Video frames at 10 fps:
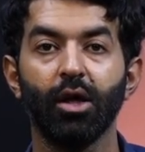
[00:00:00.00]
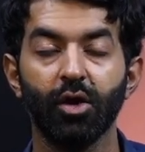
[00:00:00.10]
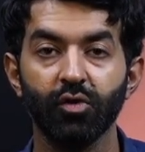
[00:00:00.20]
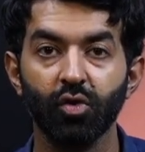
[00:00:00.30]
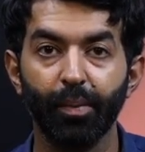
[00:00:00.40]

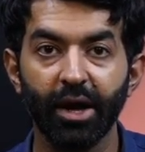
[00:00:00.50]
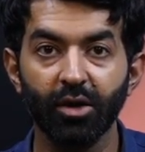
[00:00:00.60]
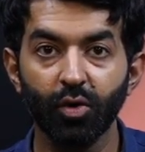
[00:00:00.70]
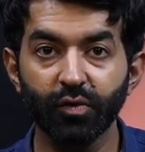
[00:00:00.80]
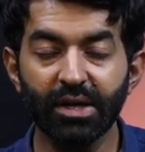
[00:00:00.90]
So by
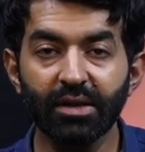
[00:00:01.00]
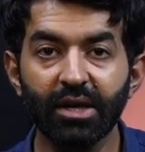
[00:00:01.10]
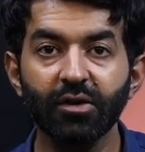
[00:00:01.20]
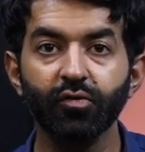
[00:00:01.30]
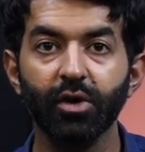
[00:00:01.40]
using
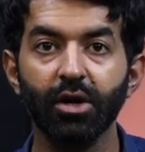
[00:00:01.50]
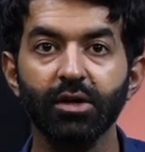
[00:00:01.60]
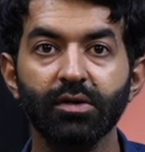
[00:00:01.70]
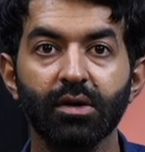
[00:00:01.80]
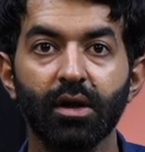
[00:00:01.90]
these
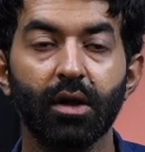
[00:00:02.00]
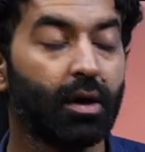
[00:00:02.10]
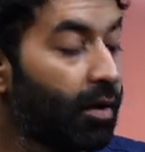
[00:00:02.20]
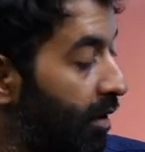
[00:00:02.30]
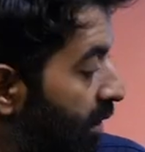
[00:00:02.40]
words
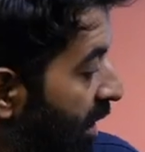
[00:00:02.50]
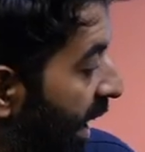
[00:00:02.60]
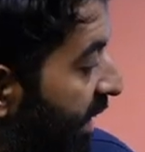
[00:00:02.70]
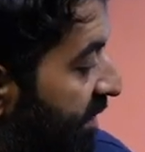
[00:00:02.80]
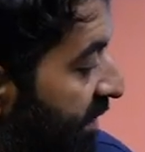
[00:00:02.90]

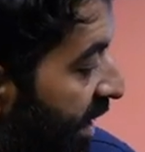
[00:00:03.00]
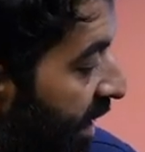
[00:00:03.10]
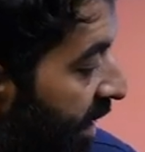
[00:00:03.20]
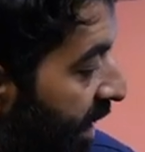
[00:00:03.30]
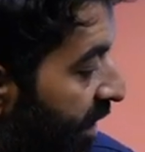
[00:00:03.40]
like
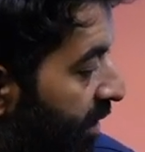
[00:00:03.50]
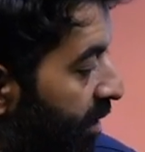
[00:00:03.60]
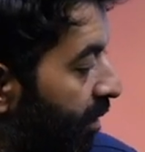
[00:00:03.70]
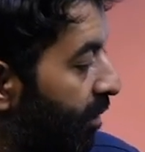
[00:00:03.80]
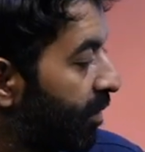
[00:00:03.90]
stinging,
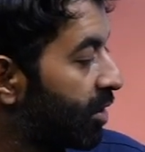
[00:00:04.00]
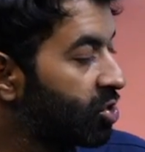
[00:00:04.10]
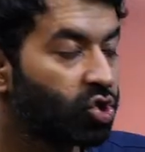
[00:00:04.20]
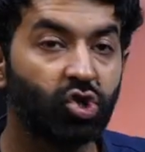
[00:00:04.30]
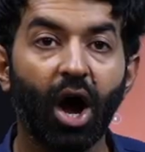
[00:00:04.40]

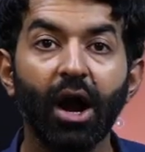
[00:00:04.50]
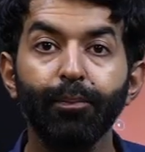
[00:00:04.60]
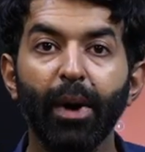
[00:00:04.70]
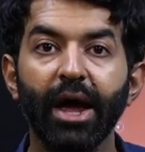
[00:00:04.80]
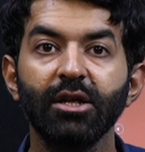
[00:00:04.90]
sharp
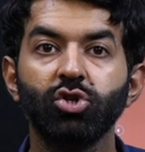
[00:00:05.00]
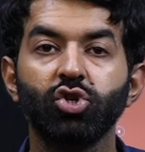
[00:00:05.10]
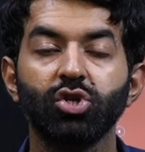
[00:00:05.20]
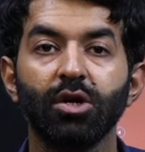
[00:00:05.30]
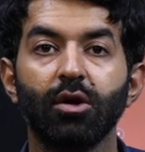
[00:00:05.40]

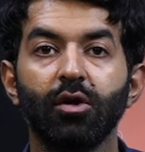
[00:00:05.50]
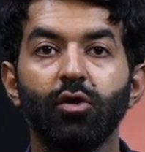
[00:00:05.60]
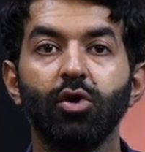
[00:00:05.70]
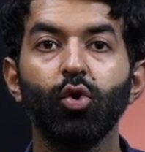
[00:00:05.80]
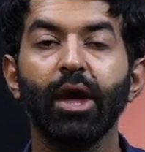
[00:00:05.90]
edge,
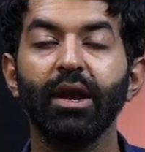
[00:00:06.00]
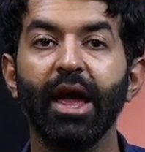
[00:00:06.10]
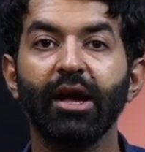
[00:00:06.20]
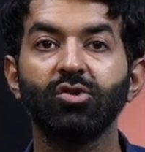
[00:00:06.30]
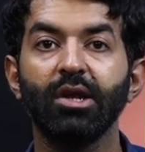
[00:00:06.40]
you can
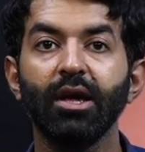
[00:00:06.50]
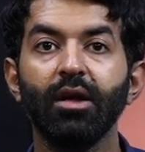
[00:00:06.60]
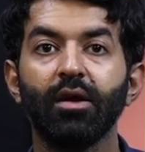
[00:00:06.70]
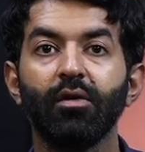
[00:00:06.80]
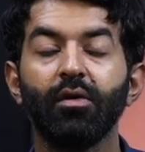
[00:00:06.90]
actually
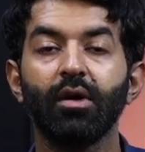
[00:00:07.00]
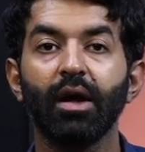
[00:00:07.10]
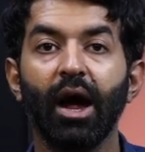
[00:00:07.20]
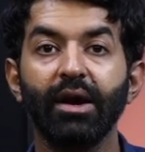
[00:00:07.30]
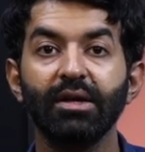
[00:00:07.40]

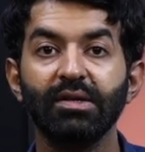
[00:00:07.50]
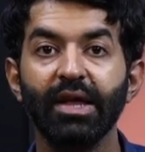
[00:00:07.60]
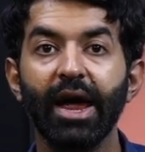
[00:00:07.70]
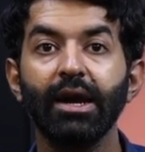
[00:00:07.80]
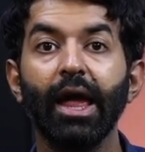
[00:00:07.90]

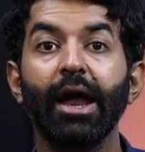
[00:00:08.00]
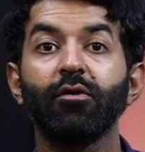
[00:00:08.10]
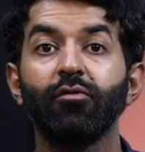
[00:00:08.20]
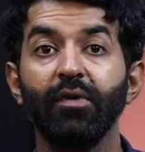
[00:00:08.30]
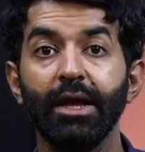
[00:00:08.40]
understand and
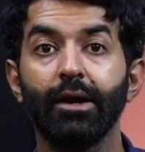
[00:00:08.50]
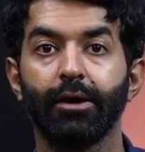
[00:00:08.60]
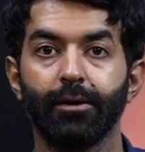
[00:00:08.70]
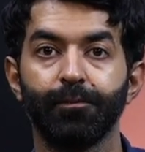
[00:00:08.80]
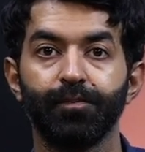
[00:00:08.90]
feel it.
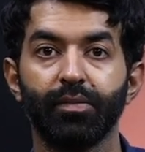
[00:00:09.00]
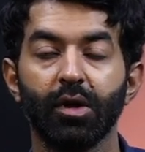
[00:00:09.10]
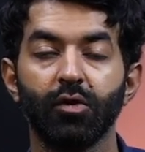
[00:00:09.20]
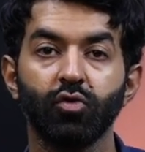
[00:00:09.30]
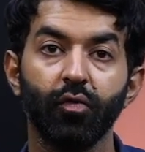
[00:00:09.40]

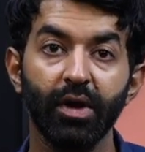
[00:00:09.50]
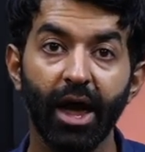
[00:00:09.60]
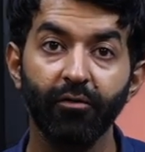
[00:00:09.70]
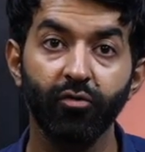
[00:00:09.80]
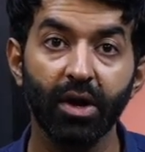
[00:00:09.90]
So we
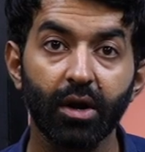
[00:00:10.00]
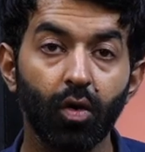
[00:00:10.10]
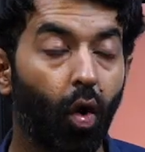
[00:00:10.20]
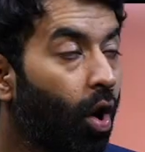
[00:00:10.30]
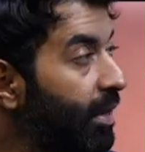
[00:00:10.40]
have triggered
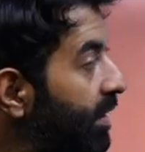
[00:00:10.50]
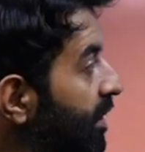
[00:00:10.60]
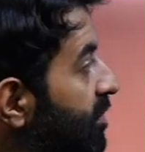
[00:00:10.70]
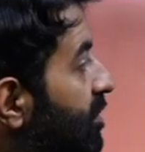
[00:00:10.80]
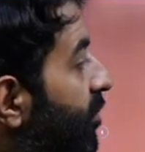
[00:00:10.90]
all
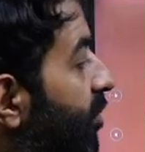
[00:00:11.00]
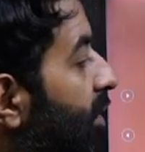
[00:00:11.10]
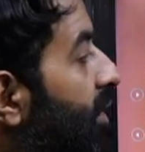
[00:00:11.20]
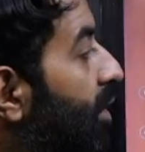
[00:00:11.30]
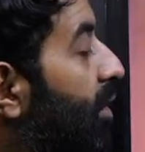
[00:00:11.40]
these
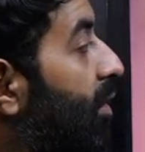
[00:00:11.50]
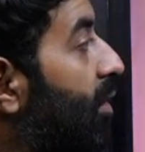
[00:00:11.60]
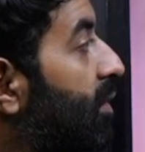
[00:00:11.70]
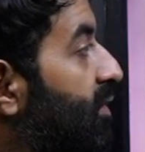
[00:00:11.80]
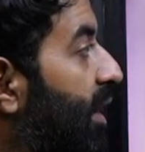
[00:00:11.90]
different
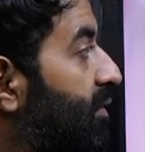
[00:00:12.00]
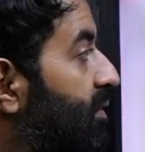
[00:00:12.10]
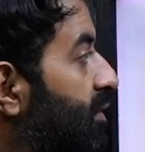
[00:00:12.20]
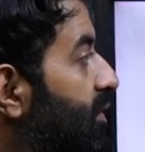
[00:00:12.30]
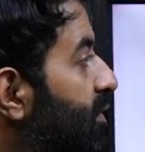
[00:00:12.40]

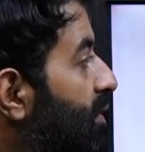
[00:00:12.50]
senses.